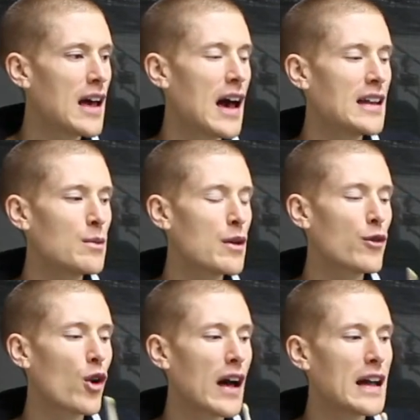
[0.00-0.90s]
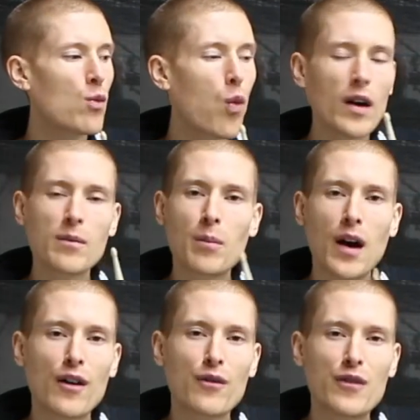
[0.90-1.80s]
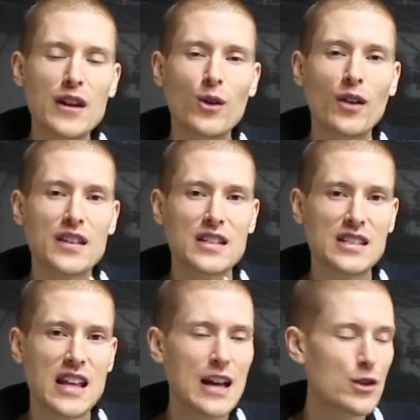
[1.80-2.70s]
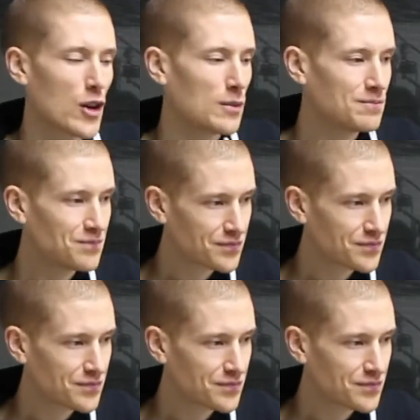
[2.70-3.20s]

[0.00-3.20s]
and then we've got a 1-bar fill on the snare drum.